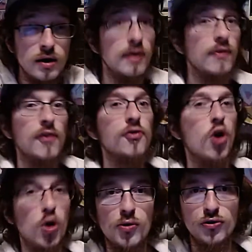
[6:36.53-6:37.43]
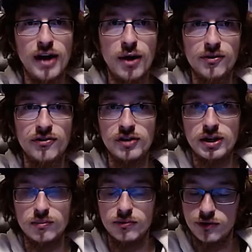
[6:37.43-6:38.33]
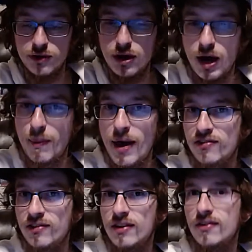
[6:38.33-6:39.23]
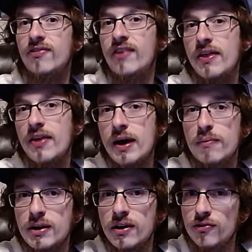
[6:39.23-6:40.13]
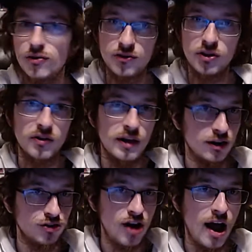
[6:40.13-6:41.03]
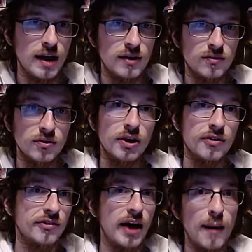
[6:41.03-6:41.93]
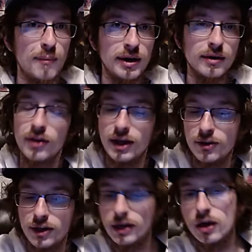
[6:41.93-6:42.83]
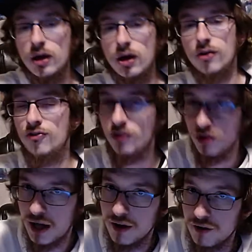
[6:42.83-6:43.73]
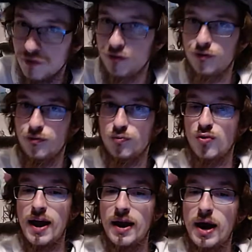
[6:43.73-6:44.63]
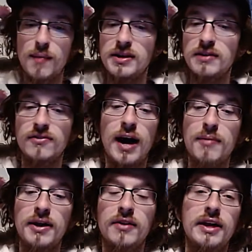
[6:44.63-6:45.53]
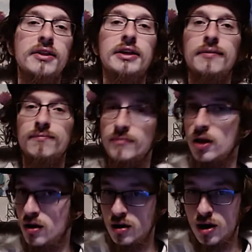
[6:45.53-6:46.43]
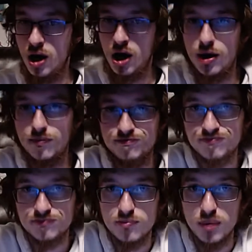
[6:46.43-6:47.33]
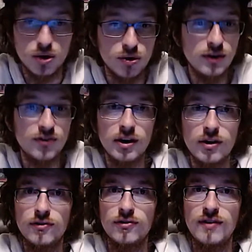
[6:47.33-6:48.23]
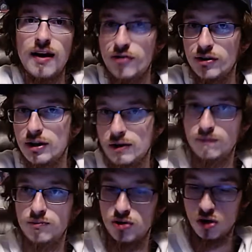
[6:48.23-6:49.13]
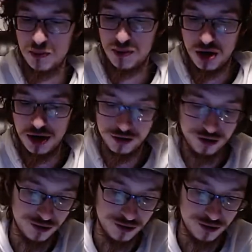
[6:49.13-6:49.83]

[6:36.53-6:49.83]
That's almost how it seems. I'm hesitant to say that because there's still a lot of Shine list topping lately. There's still a lot of Red Omni topping lately. But Green Ceres definitely took a plunge.